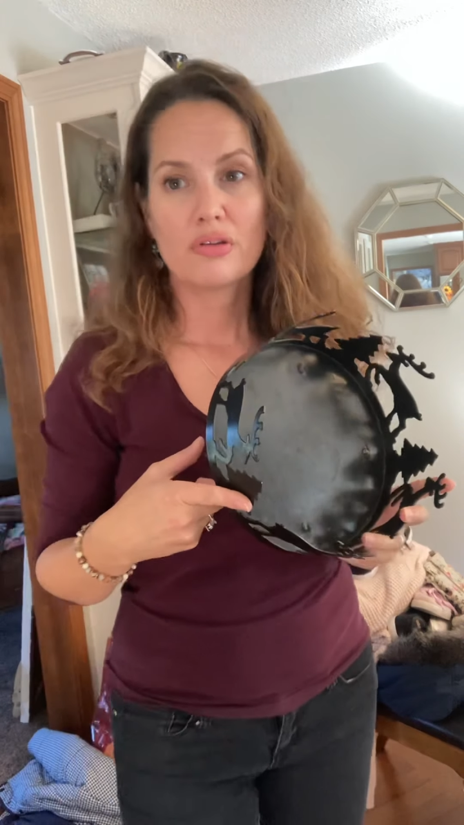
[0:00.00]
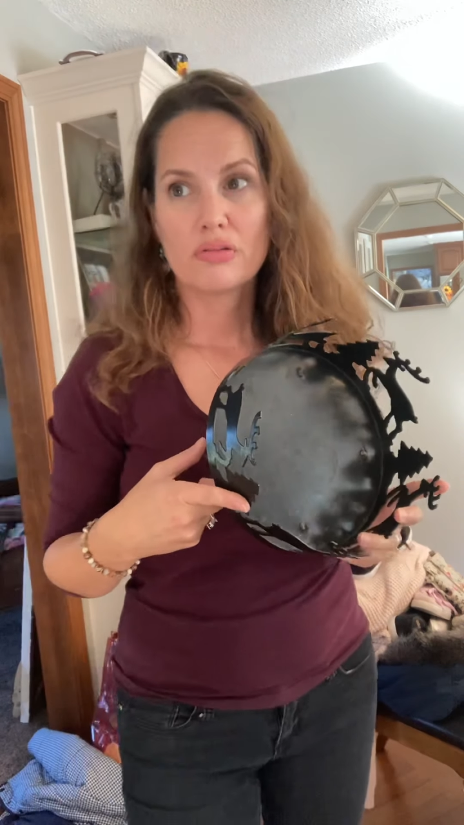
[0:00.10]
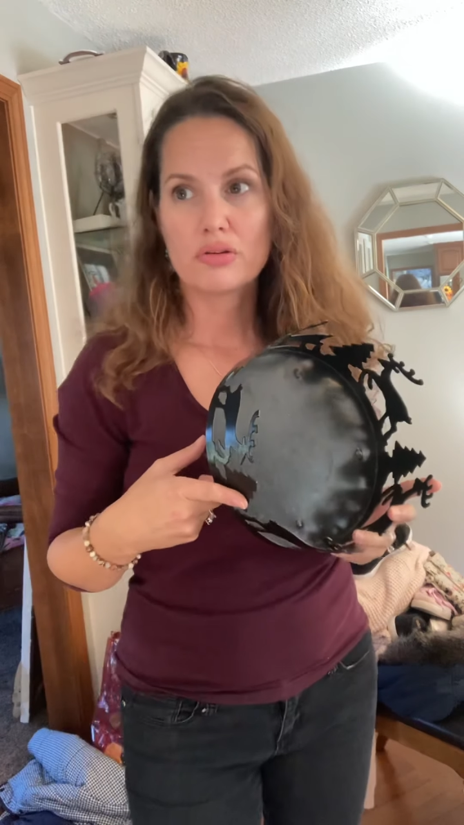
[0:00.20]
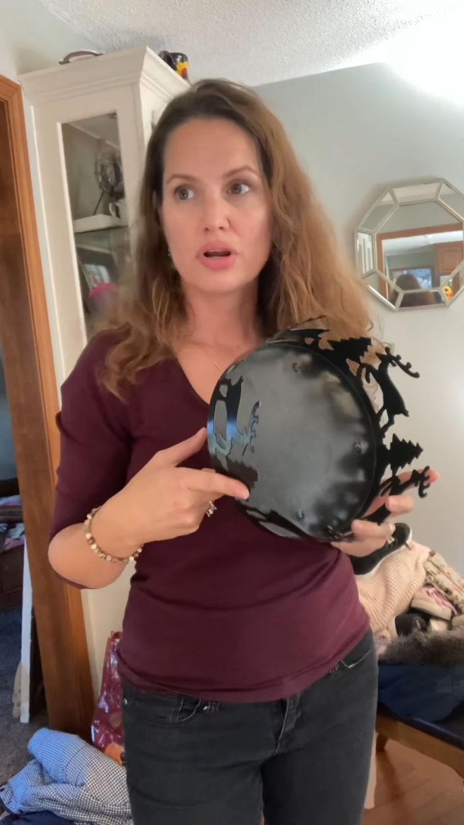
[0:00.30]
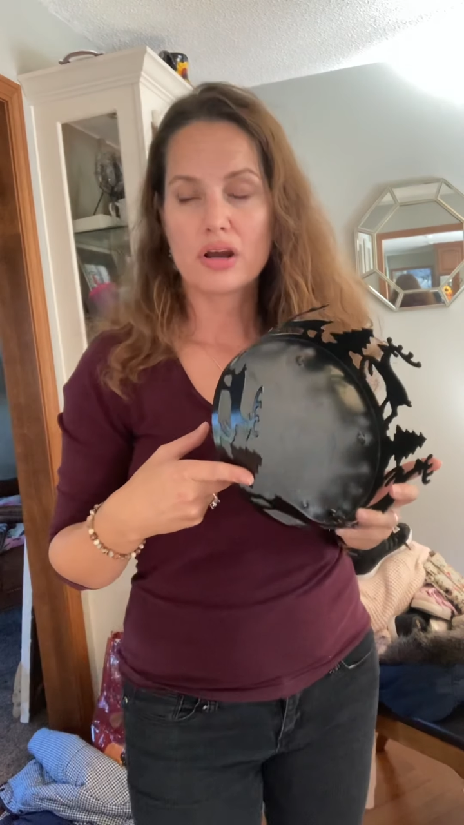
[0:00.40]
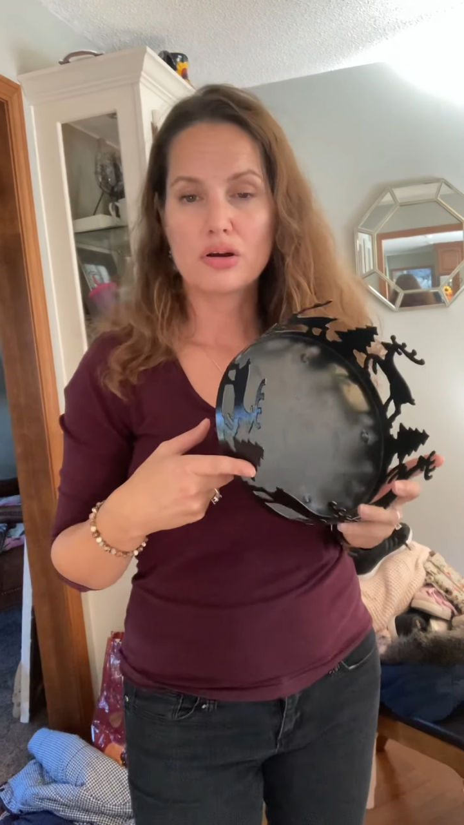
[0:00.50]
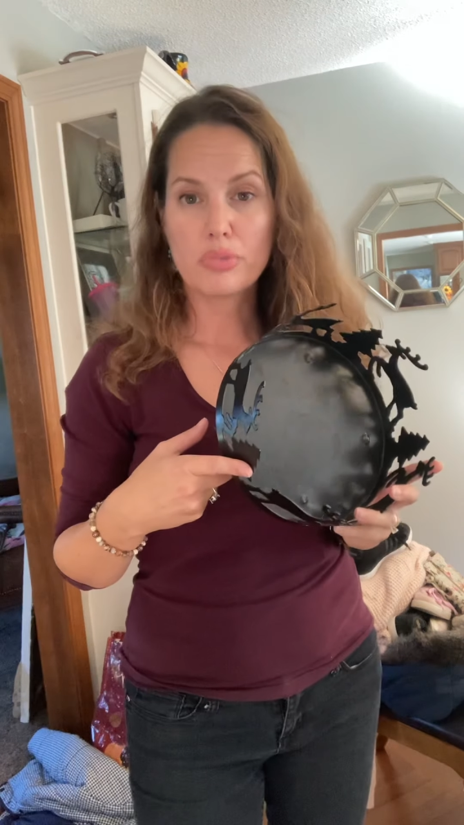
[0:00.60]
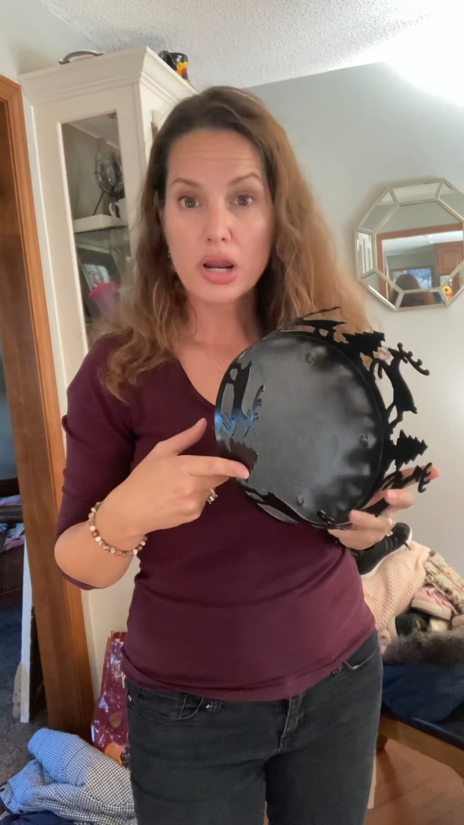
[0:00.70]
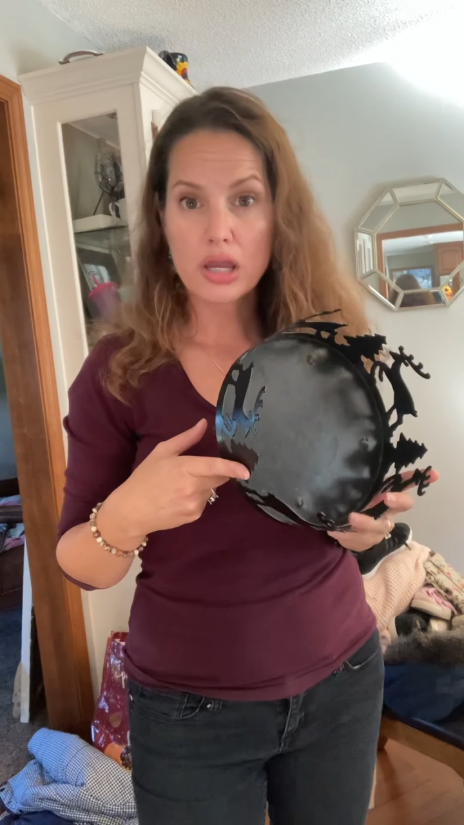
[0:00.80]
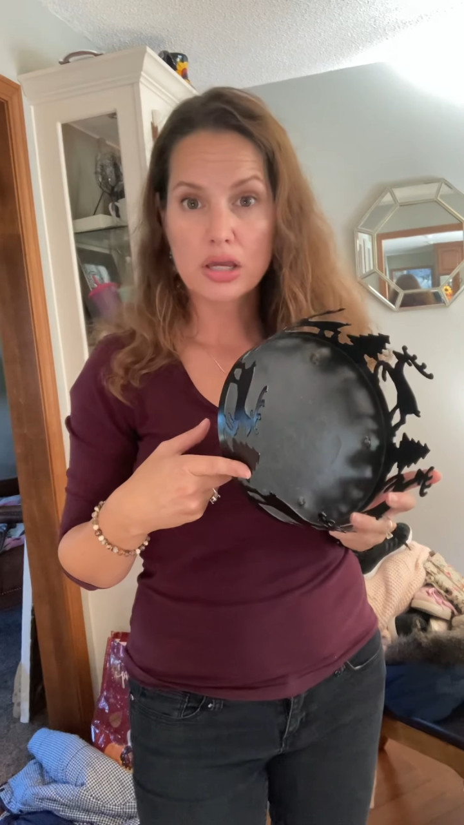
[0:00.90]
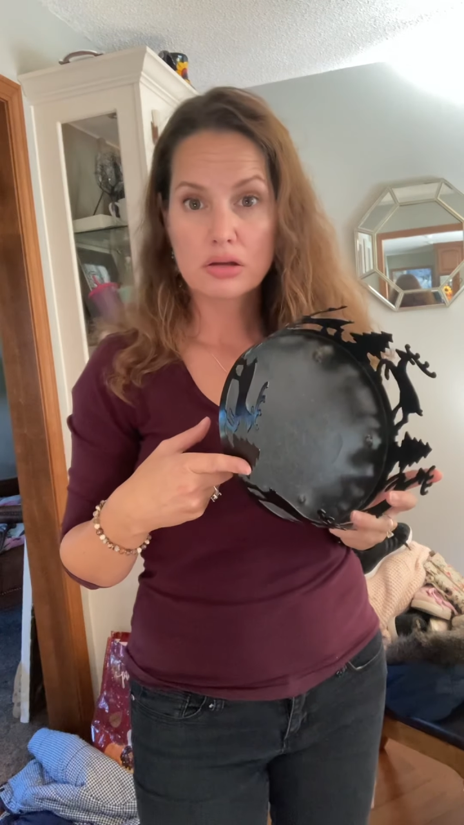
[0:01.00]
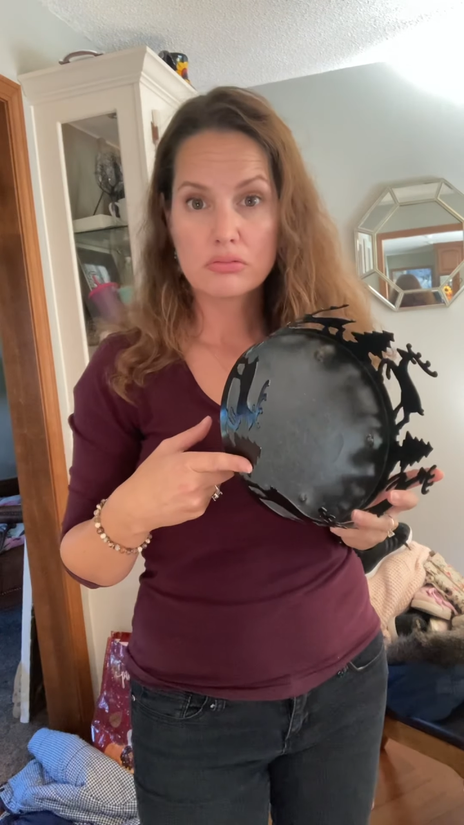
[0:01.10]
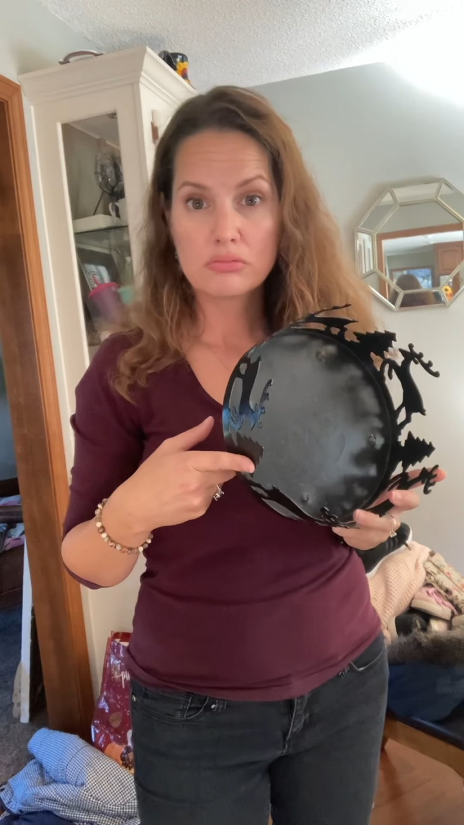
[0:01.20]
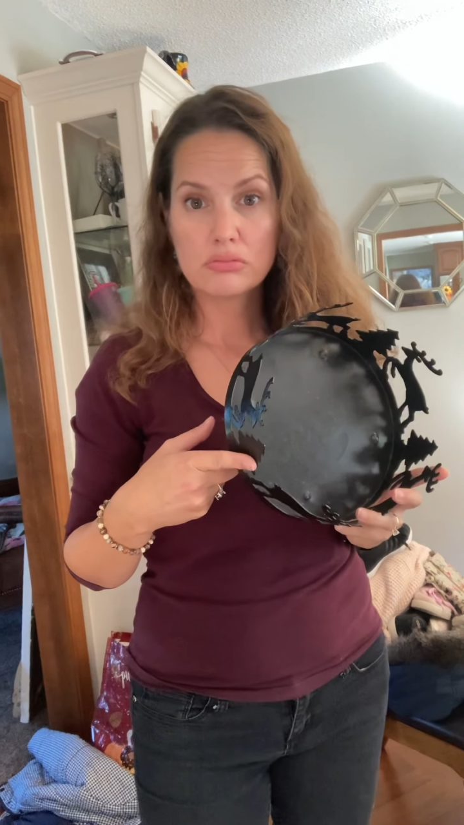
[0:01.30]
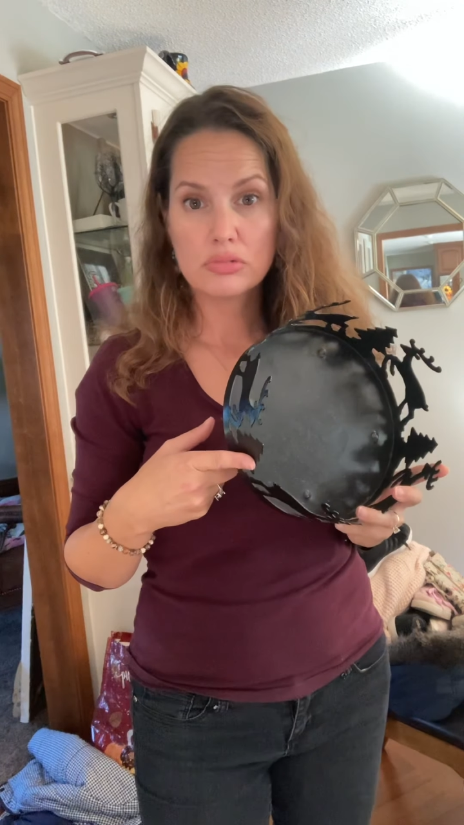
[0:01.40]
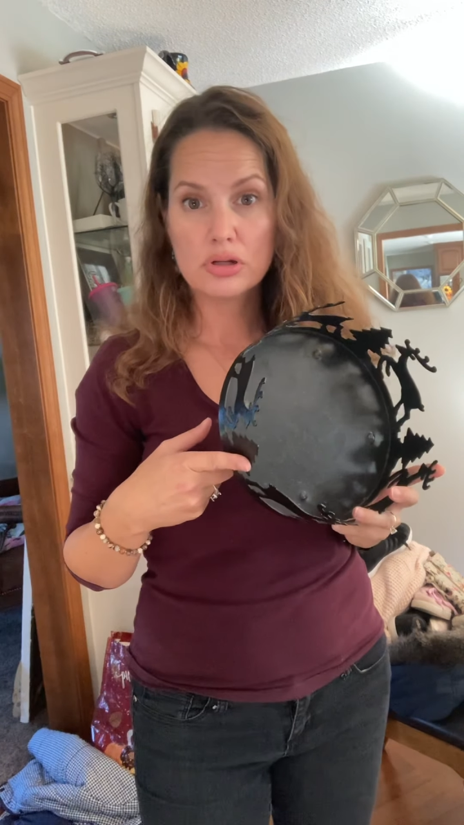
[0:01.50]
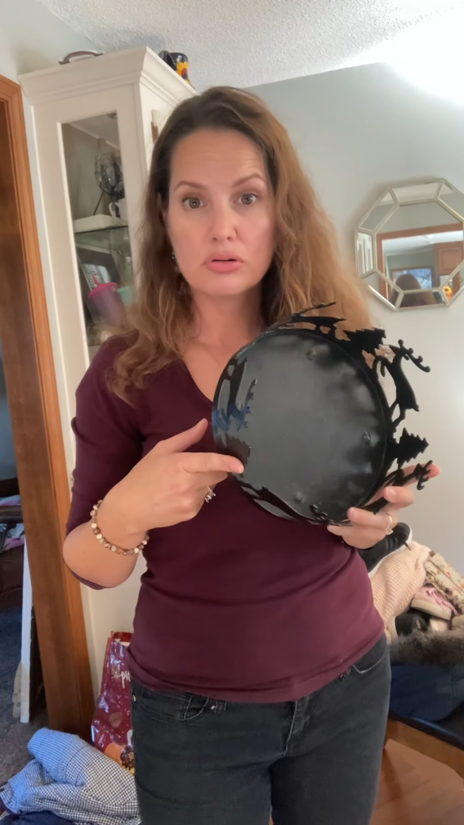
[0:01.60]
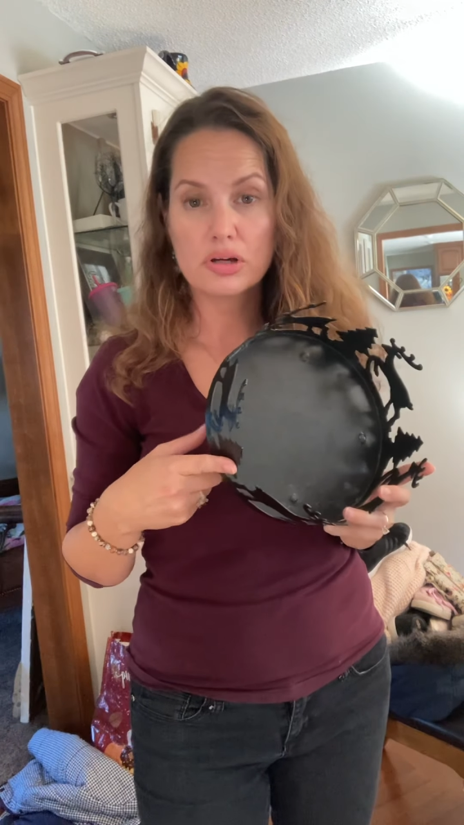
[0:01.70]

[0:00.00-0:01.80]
They're not gonna break. You don't